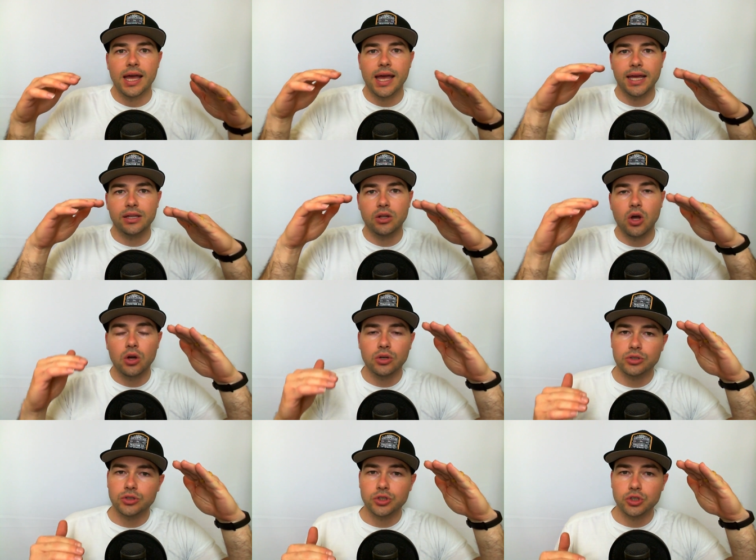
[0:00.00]
a
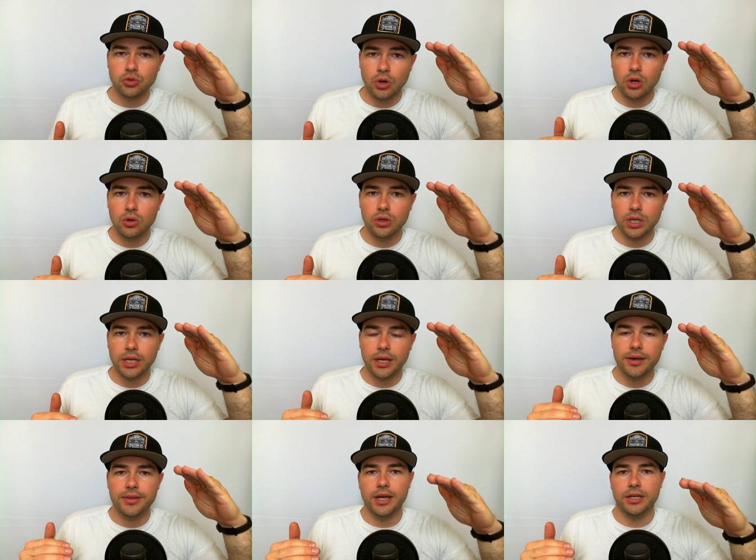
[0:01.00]
longer stroke
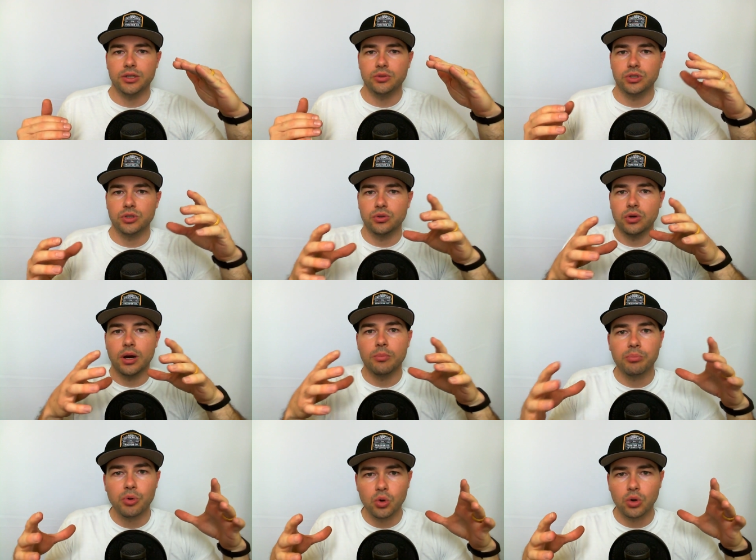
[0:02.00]
than you do a
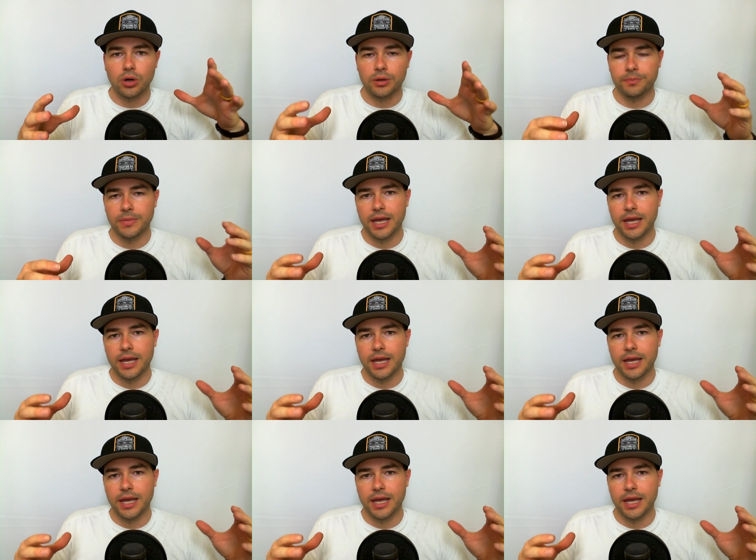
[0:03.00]
bore.